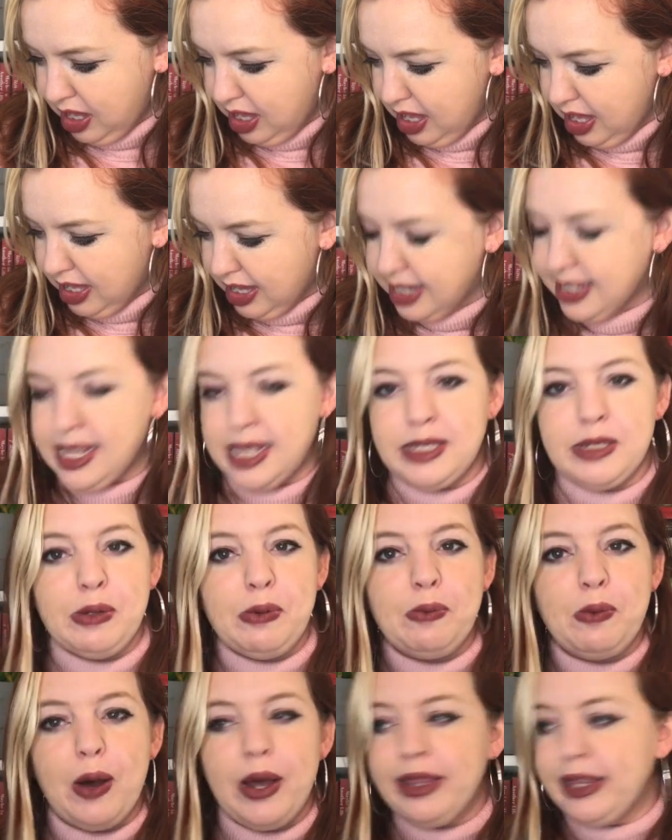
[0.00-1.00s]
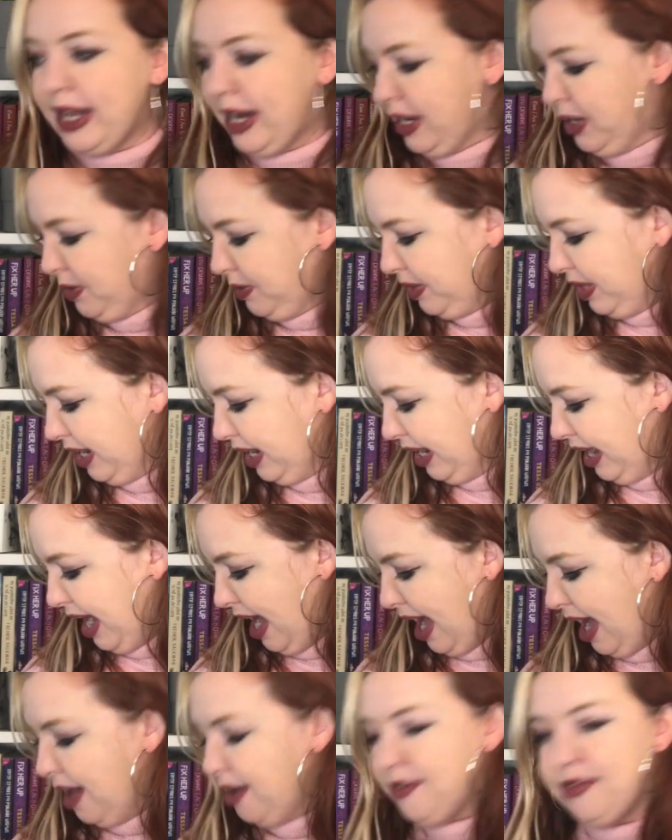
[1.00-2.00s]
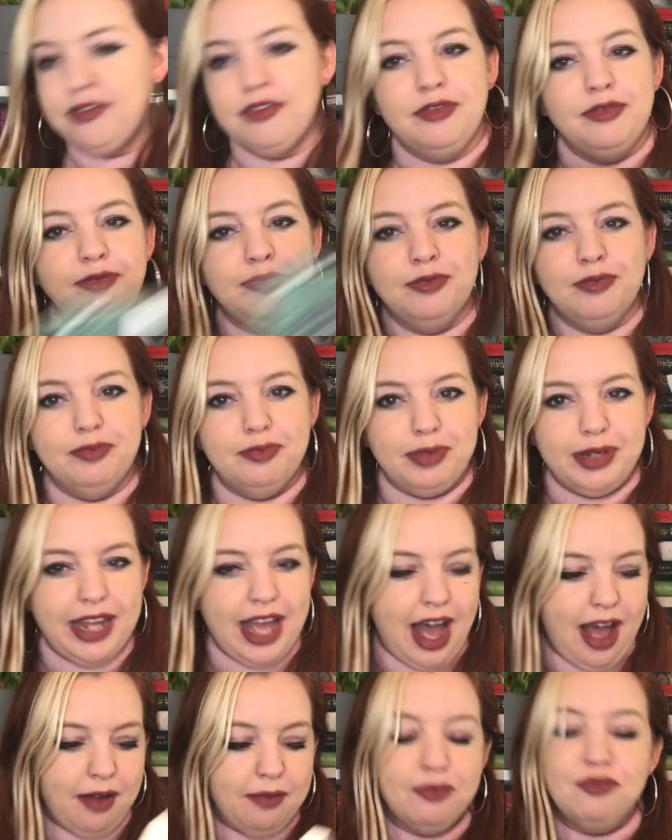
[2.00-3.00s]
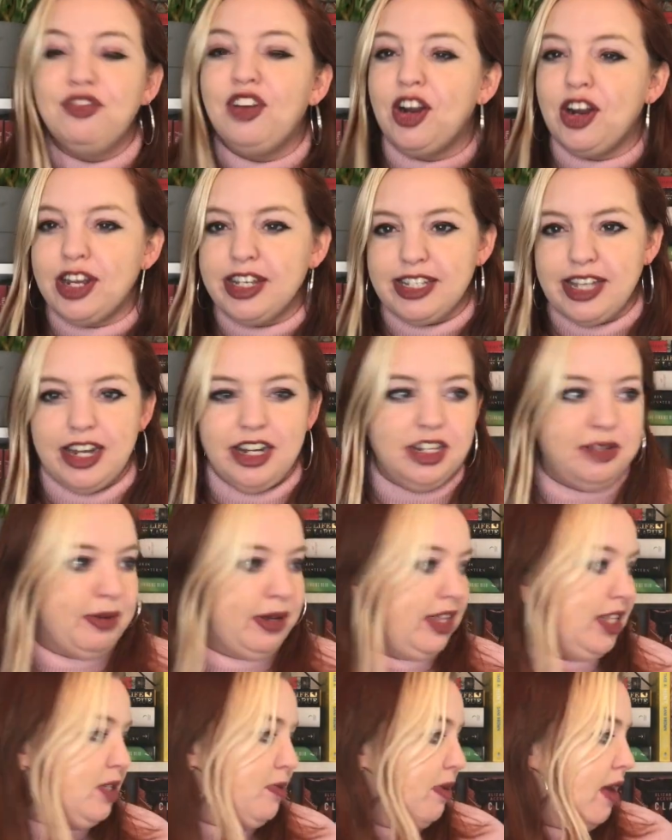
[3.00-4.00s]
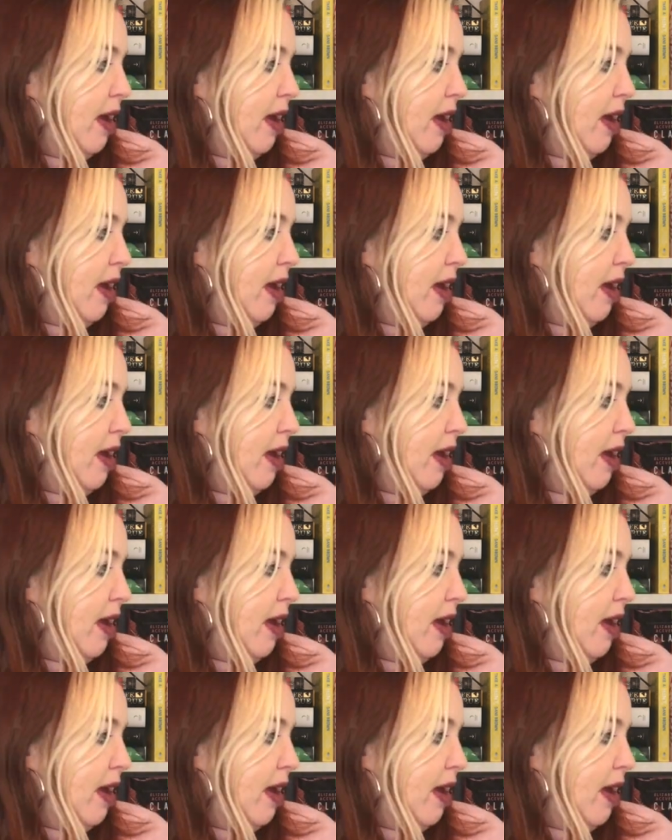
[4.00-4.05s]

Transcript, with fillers: Because that's the one that I don't think I have. But yeah, I'm very excited to pick this one